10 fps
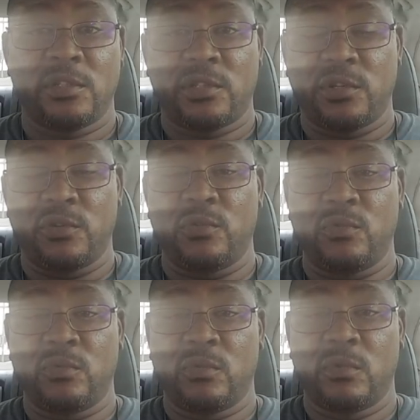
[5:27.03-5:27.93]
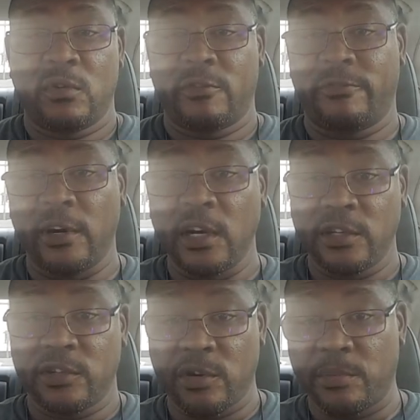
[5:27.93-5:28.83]
to
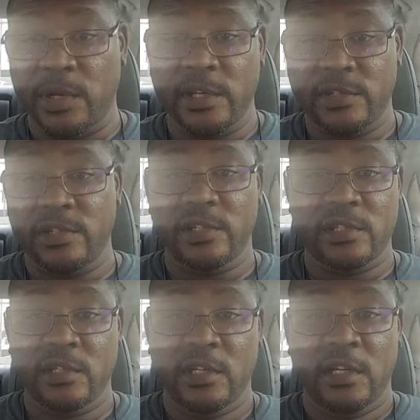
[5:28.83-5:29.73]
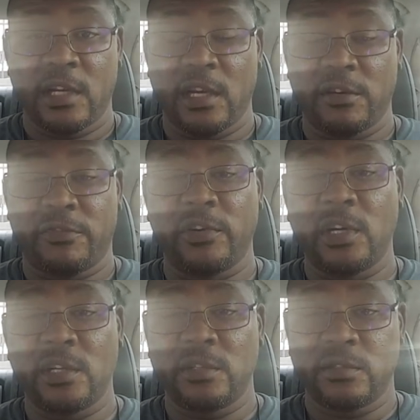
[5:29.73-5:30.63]
fund your business and
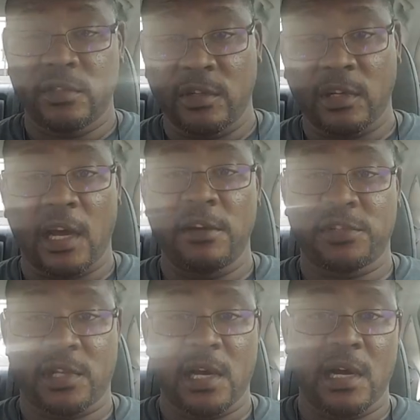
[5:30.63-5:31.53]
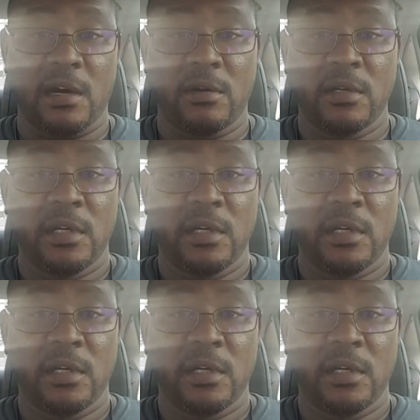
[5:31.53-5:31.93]
fund your lifestyle